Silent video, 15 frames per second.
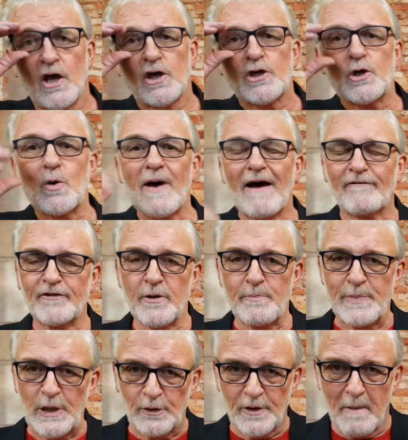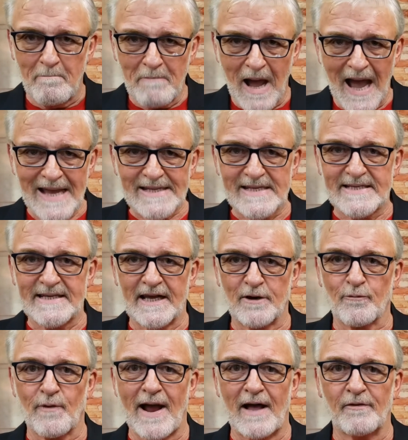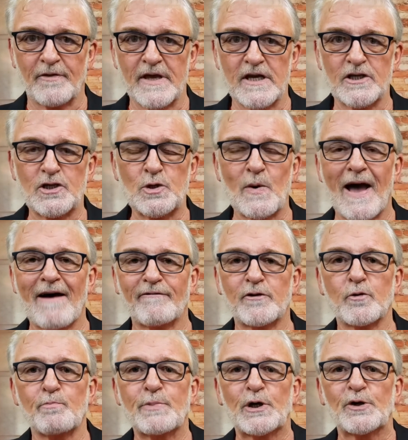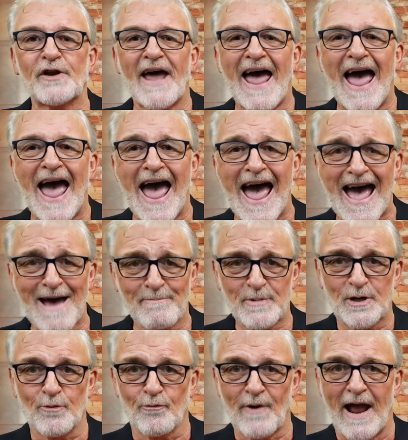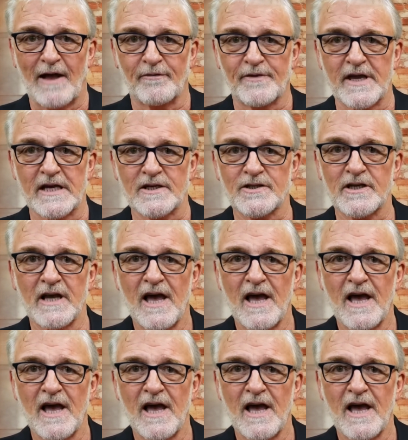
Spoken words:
You have to build a mindset around this. You have to build a habit around this.